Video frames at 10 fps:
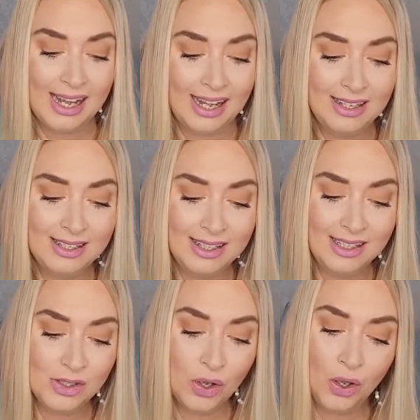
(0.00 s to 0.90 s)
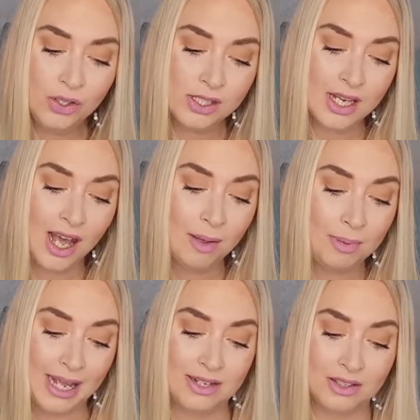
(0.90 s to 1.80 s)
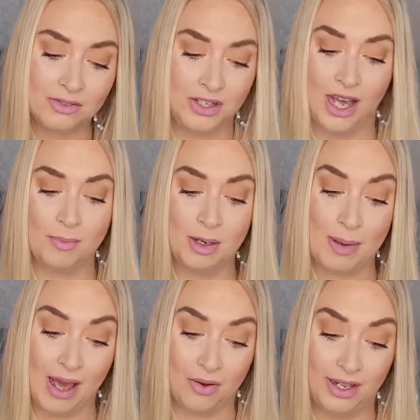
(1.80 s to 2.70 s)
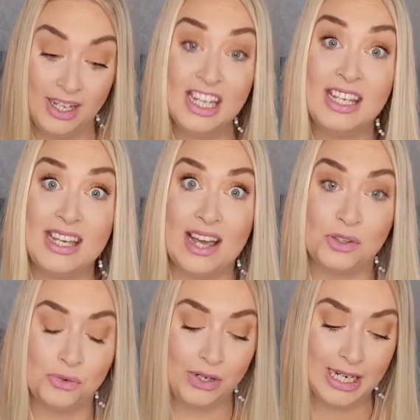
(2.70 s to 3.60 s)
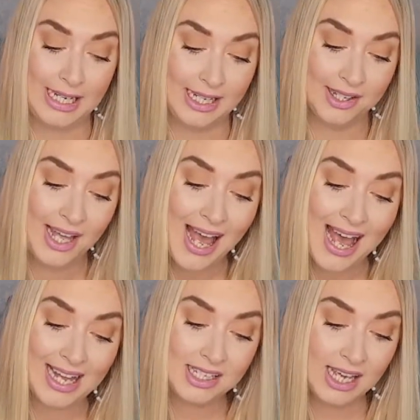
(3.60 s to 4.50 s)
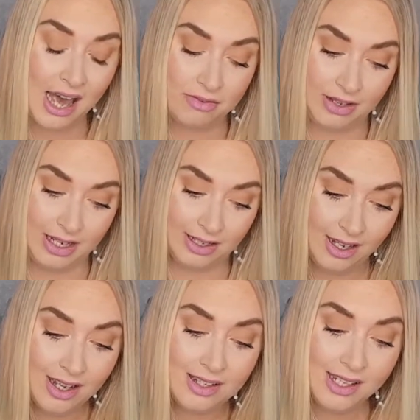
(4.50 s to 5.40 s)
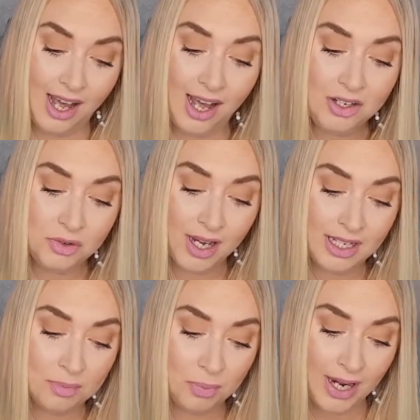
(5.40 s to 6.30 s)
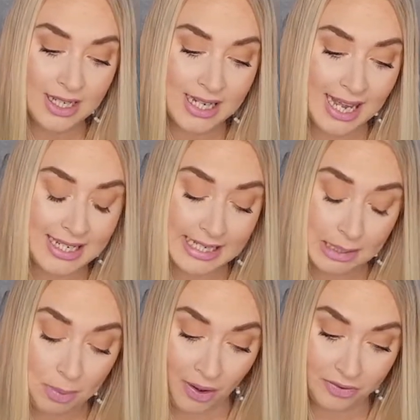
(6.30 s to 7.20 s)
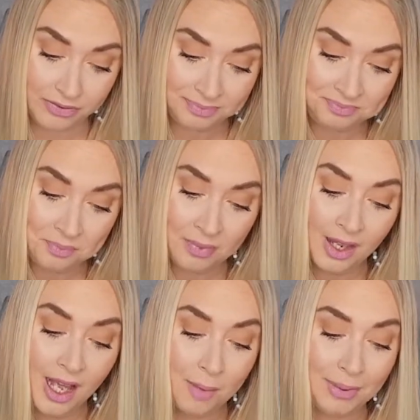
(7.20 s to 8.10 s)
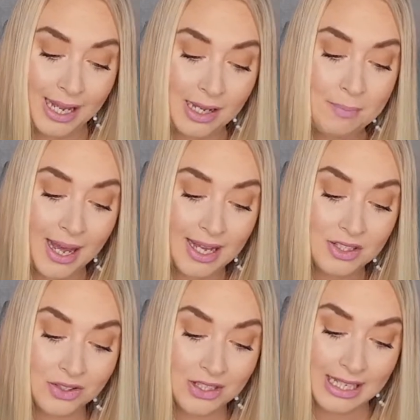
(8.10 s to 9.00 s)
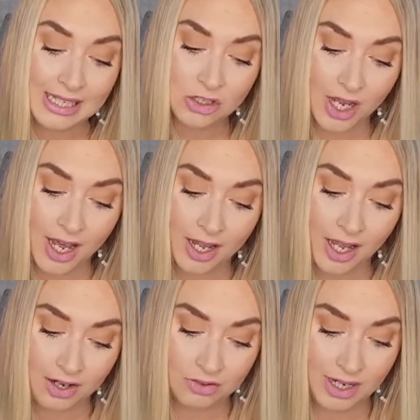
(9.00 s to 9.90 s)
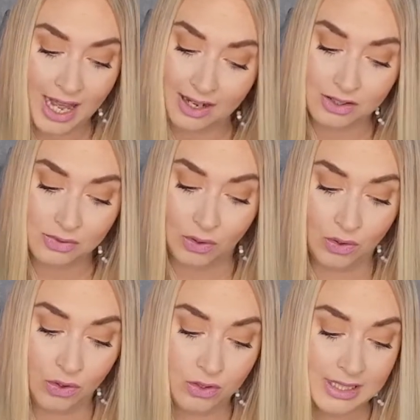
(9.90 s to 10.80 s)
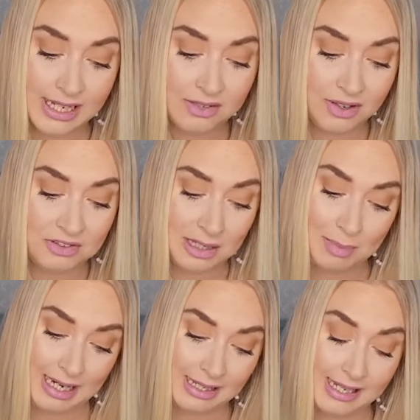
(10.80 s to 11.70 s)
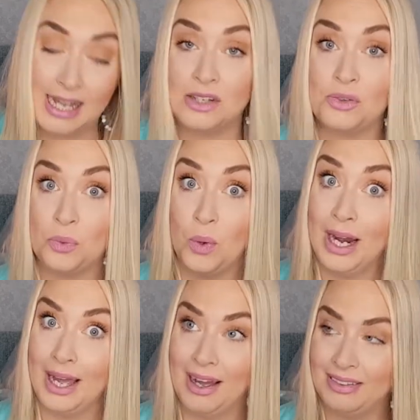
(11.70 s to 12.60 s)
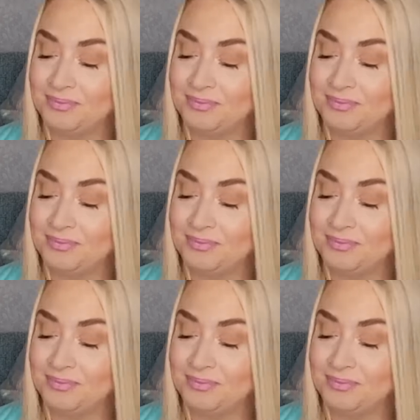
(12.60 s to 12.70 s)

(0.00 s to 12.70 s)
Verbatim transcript: Enter this all-star blend of diamond power, yes really, and caffeine to hydrate, brighten and depuff. Apply a pad under each eye and relax for 10 to 15 minutes and voila.